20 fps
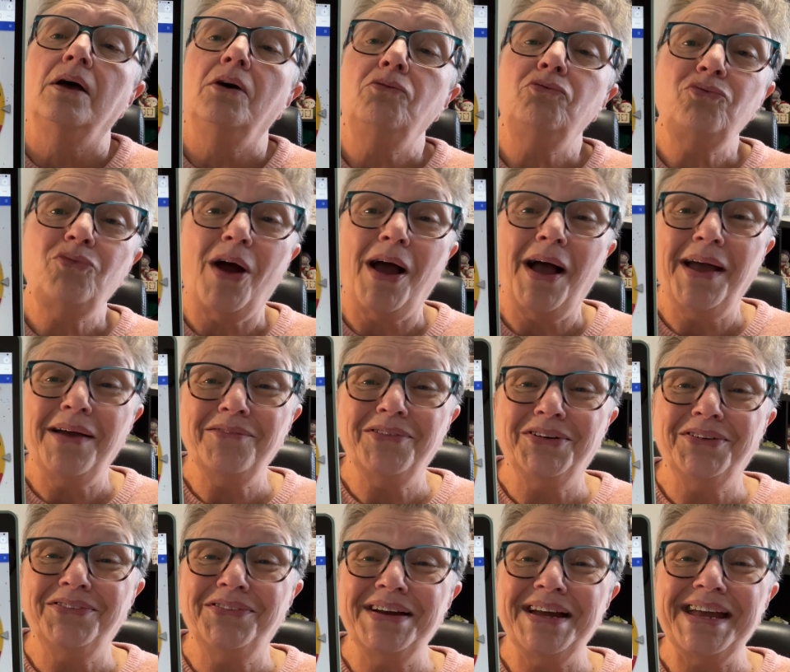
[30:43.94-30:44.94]

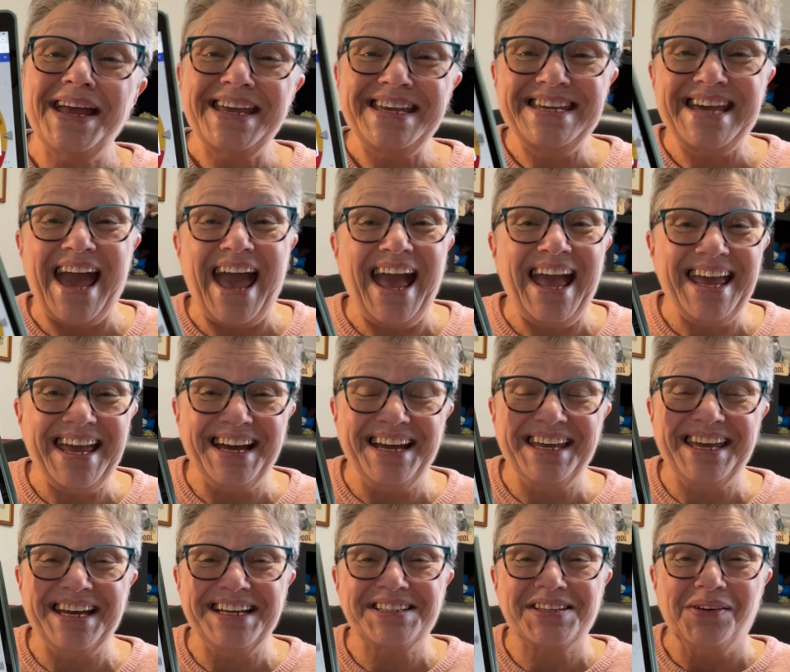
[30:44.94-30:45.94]
Rivelry! Yay! I
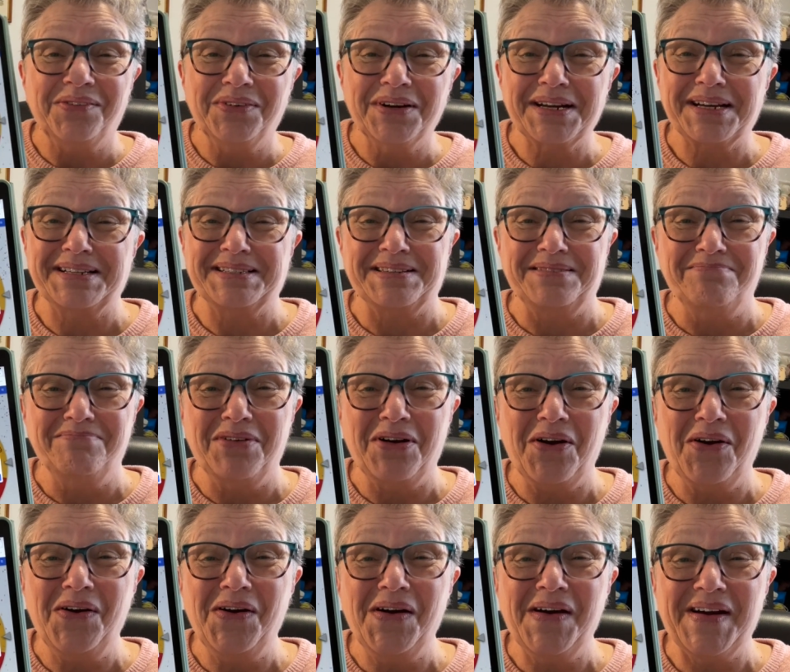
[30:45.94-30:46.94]
get to work some
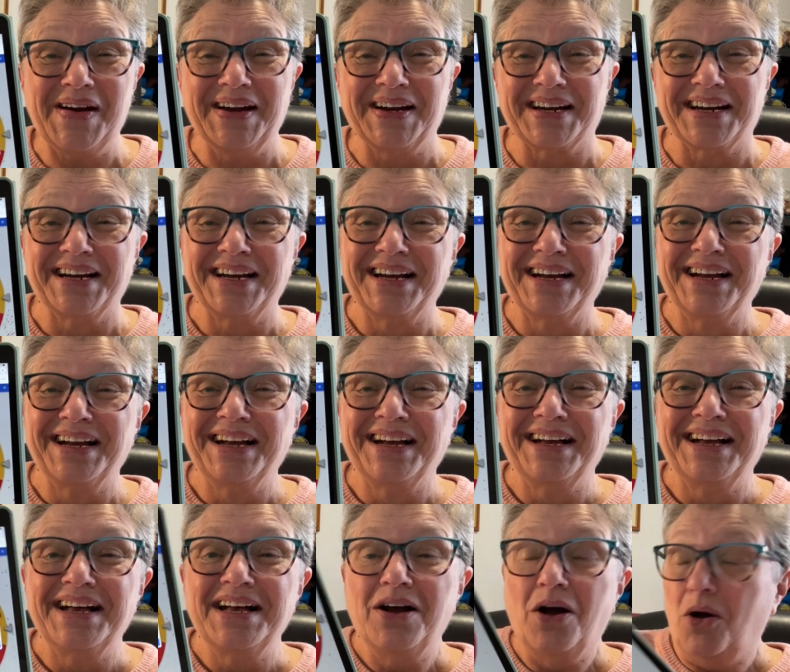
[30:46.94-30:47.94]
more!
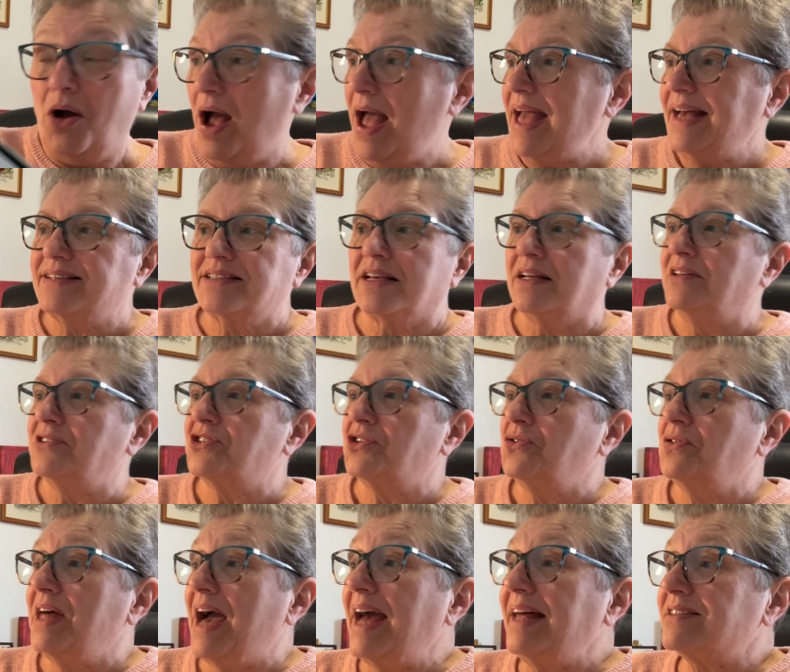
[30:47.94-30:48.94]
Excellent. So
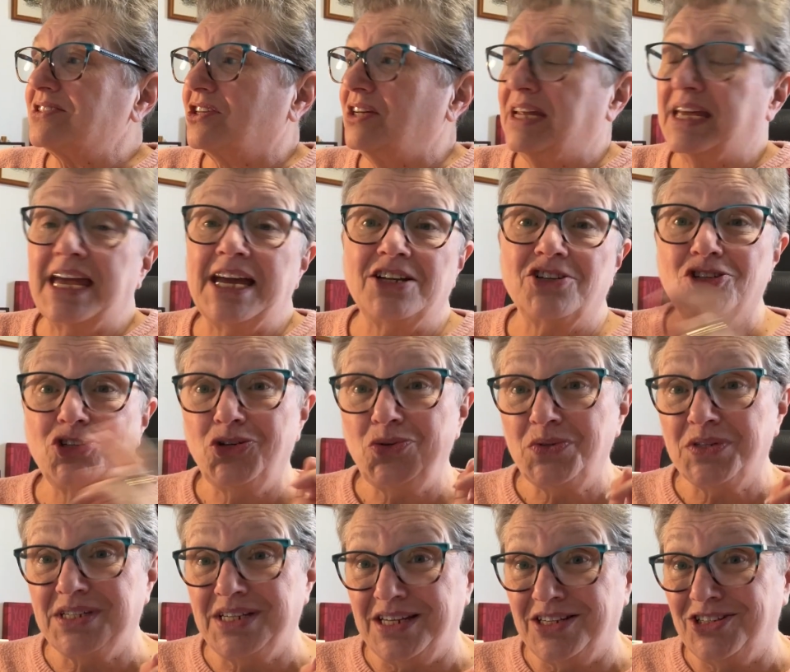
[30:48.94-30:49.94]
that's going to get 2
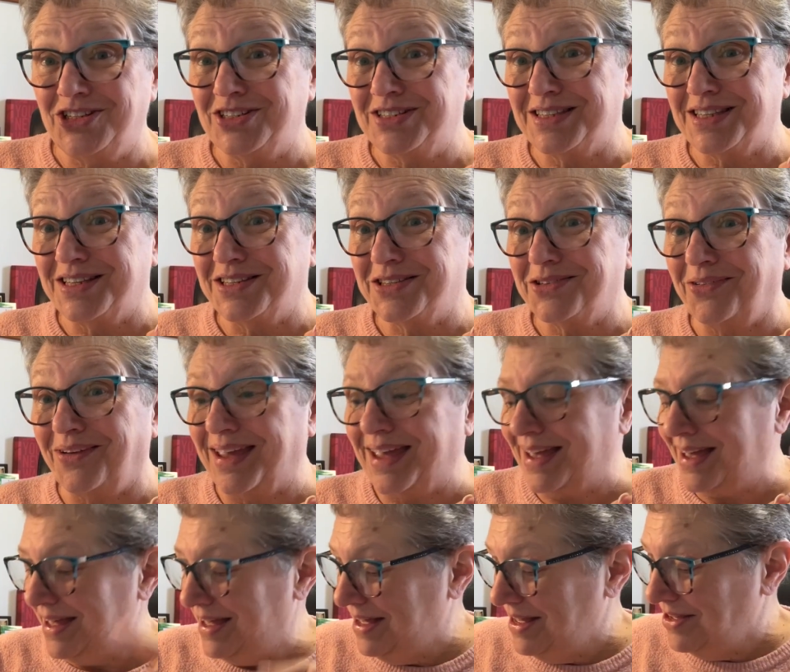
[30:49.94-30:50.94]
stitches this week.
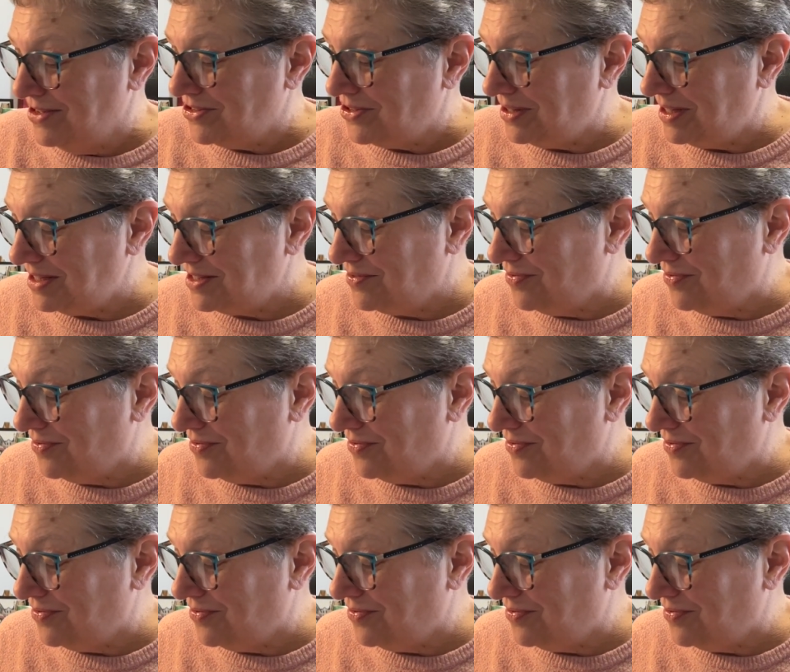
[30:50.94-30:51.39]
So that's